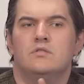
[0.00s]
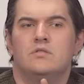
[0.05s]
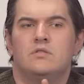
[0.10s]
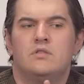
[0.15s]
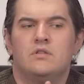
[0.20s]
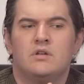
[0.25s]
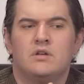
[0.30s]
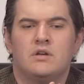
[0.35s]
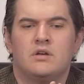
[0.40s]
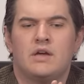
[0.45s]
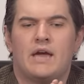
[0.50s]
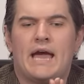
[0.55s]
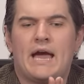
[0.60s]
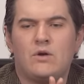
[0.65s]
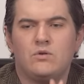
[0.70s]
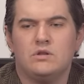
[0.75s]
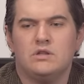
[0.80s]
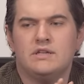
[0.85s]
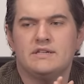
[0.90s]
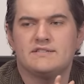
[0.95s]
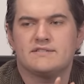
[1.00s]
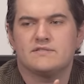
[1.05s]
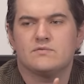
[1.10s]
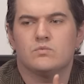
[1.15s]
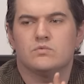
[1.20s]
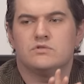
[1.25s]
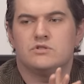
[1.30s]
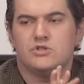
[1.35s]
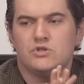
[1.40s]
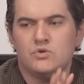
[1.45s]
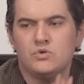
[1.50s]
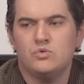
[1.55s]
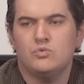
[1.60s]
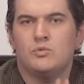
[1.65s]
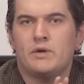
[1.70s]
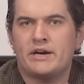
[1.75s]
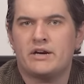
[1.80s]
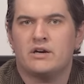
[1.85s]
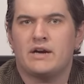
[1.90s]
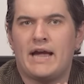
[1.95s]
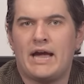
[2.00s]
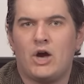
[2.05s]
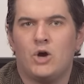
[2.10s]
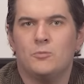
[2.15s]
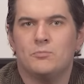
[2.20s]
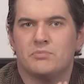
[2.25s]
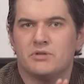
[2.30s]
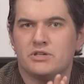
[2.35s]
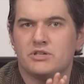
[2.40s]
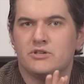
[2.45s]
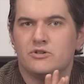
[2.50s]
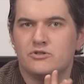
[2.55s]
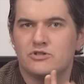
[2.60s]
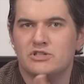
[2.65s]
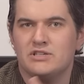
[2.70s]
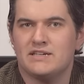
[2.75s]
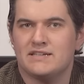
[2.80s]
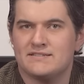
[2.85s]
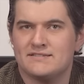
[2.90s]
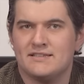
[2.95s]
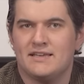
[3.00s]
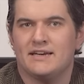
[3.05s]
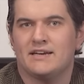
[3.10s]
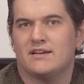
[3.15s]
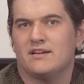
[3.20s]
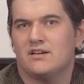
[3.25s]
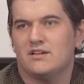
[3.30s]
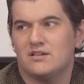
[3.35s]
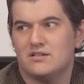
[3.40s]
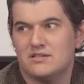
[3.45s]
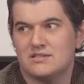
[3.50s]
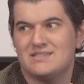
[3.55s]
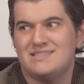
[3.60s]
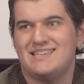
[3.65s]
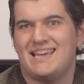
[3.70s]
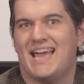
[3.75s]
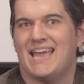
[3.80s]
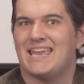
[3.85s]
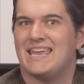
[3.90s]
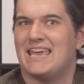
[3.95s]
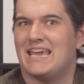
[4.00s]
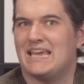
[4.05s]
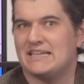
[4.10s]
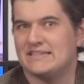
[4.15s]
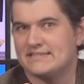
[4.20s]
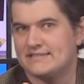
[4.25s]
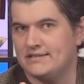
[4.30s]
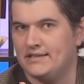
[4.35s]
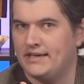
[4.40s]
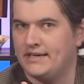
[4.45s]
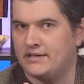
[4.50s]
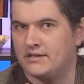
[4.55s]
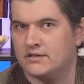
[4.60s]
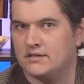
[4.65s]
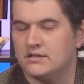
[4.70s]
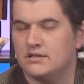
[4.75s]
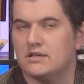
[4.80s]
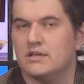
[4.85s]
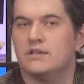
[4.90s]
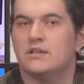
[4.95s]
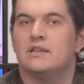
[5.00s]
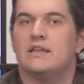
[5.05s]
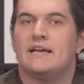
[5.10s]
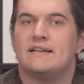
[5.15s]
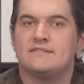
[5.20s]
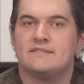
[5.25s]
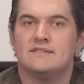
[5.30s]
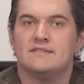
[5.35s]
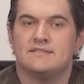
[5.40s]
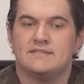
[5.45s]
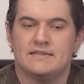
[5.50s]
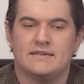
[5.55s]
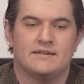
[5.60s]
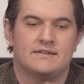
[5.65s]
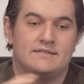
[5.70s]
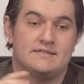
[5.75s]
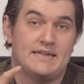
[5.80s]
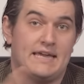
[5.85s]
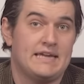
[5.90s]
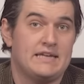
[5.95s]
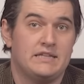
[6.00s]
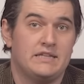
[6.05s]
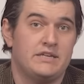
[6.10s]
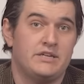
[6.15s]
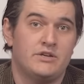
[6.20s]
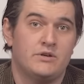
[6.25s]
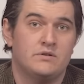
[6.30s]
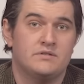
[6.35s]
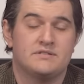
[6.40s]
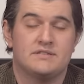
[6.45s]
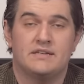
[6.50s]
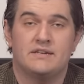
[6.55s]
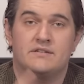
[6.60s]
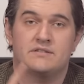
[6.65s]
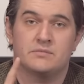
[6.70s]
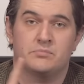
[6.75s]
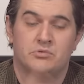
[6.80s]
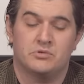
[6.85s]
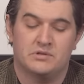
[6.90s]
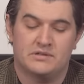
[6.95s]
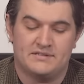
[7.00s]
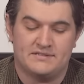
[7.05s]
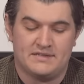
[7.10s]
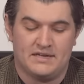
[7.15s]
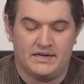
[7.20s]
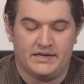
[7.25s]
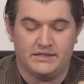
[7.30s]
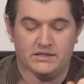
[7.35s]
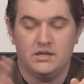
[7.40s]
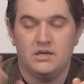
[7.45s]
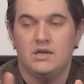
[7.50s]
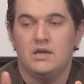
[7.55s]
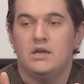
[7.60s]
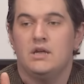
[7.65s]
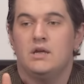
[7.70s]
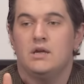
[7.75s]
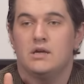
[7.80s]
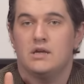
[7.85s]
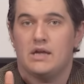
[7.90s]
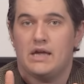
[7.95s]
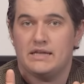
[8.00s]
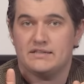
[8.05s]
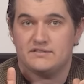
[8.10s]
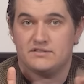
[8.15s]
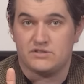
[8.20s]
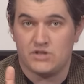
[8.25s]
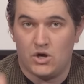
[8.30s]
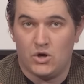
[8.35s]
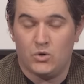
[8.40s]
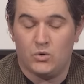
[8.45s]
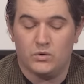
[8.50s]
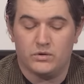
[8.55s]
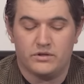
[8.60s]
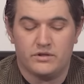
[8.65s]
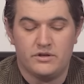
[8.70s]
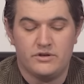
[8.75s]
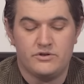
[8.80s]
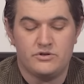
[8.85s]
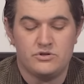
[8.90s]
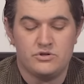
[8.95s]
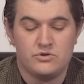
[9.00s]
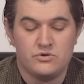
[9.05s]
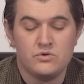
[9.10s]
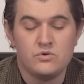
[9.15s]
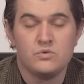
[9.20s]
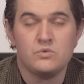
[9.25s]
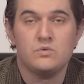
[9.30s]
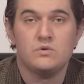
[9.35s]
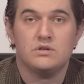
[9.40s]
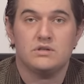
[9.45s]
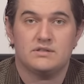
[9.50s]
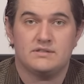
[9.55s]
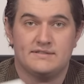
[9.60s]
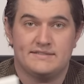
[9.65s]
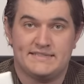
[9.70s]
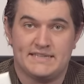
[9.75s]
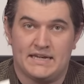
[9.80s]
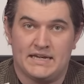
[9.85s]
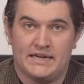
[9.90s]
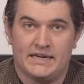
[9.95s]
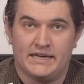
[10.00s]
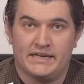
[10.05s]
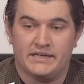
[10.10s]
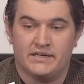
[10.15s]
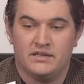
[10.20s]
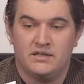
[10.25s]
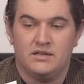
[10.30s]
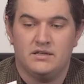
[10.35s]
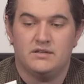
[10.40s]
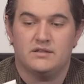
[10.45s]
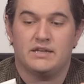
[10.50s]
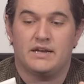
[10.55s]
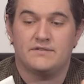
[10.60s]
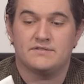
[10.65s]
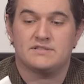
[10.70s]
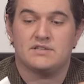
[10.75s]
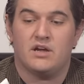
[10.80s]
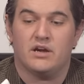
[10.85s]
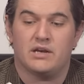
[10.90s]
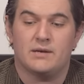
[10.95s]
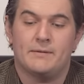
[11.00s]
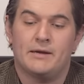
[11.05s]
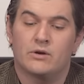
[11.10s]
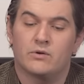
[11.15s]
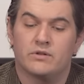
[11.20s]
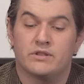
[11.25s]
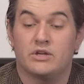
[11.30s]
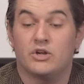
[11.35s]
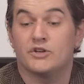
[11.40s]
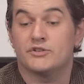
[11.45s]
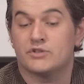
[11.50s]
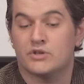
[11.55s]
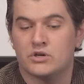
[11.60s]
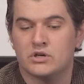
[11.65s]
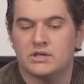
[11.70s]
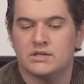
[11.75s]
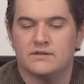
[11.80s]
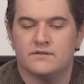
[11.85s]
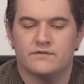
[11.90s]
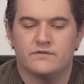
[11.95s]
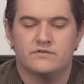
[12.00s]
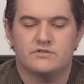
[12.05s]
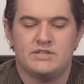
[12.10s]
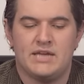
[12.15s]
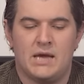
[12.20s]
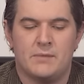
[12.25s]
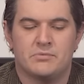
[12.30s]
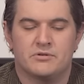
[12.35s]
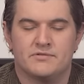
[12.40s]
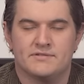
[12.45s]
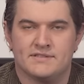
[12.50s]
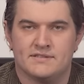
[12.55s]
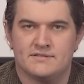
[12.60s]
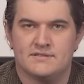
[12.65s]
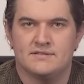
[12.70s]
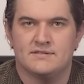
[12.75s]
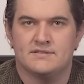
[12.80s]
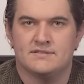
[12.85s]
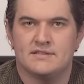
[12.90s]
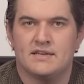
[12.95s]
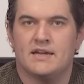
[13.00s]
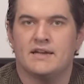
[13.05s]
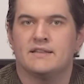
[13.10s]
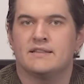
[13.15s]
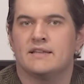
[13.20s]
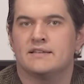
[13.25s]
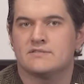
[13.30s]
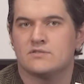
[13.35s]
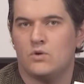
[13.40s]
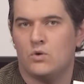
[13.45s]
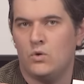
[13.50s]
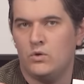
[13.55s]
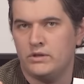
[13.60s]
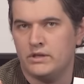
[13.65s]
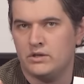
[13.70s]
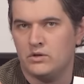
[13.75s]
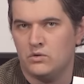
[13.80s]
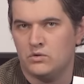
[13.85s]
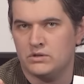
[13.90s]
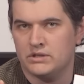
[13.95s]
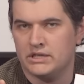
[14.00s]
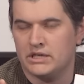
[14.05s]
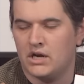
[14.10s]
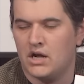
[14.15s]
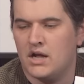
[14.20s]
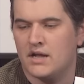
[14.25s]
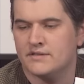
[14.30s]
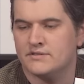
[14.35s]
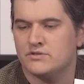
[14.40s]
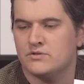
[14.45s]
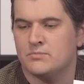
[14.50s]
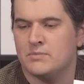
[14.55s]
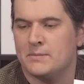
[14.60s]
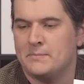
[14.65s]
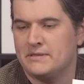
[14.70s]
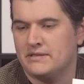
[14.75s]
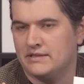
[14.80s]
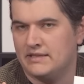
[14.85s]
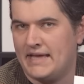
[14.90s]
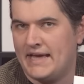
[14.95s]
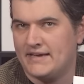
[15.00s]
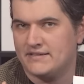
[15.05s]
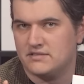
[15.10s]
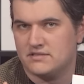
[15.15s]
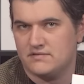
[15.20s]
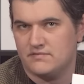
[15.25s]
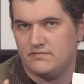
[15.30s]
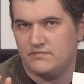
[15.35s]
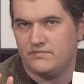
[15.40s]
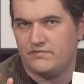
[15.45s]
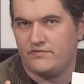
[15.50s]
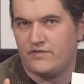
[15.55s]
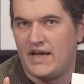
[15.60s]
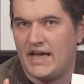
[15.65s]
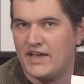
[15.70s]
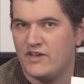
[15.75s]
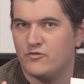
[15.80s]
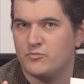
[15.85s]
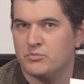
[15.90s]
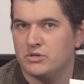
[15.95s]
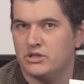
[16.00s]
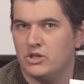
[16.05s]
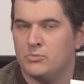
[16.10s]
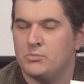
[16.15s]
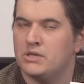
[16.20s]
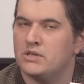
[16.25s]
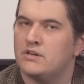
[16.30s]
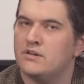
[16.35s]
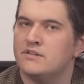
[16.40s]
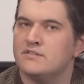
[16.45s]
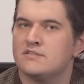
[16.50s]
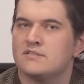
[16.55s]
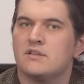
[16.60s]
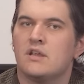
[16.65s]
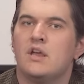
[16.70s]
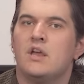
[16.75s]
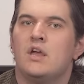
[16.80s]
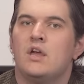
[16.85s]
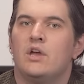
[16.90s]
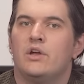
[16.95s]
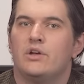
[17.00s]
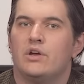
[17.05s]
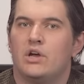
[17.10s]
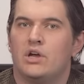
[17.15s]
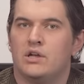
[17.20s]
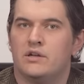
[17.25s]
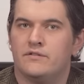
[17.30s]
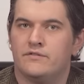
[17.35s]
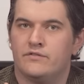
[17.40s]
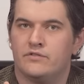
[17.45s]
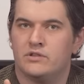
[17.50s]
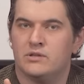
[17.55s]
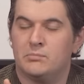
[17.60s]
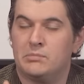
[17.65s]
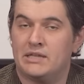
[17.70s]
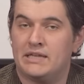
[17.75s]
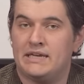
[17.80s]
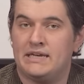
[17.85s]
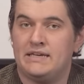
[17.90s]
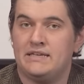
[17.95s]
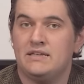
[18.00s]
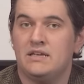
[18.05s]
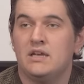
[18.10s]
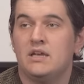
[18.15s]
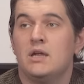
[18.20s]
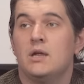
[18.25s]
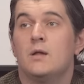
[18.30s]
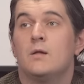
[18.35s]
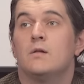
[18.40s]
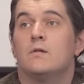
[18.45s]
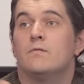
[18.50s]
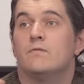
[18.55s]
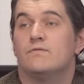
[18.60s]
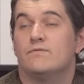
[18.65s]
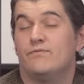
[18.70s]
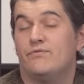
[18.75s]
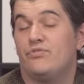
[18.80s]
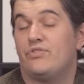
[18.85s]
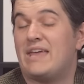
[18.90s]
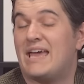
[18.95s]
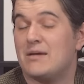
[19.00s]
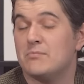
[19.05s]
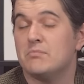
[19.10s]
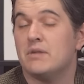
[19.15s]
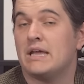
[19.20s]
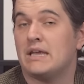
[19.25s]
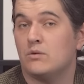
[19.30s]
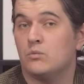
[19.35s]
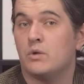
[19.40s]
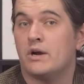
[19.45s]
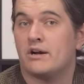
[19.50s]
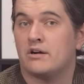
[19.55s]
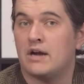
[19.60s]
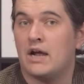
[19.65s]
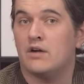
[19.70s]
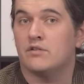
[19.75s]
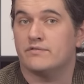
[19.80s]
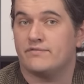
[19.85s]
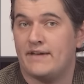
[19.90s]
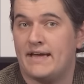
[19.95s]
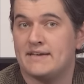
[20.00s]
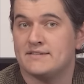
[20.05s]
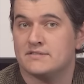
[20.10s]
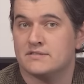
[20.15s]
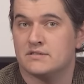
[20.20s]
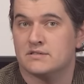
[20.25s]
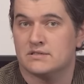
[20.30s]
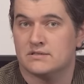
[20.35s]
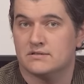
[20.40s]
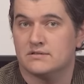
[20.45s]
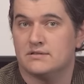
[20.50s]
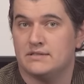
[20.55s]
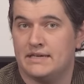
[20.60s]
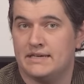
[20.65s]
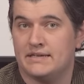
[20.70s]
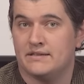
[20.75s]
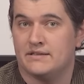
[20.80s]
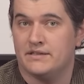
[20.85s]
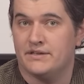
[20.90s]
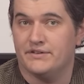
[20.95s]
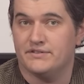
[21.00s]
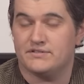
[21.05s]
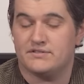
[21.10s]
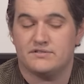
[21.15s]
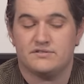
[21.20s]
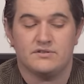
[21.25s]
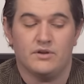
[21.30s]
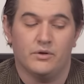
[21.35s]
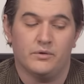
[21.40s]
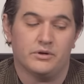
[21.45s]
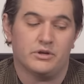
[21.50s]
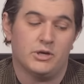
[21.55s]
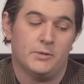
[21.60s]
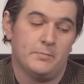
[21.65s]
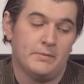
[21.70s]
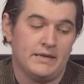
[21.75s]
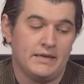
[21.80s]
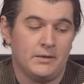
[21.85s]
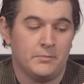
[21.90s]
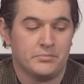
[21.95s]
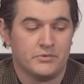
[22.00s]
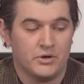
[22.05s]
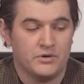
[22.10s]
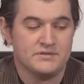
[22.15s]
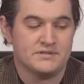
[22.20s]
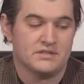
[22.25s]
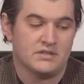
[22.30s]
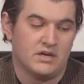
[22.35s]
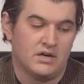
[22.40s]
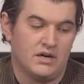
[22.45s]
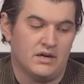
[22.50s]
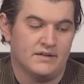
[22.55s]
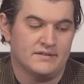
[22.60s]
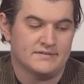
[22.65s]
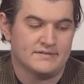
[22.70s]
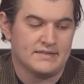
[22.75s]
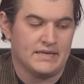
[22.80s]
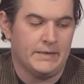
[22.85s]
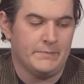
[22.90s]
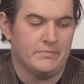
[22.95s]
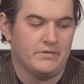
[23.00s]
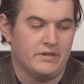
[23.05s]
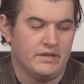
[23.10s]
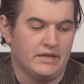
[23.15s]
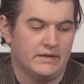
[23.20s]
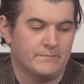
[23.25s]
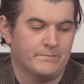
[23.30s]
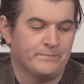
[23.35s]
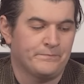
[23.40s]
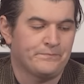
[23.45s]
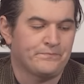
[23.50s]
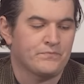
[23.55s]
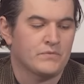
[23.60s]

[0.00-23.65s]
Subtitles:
the outlets do wear out, but usually it's like decades later, unless it's in daily use and it's a poor design. So the new design that I was talking about, or the alternative tamper-resistant design that's only holding on to maybe the last 5 millimeters of the blade, that might wear out faster than this. So it could be a pros and cons type thing.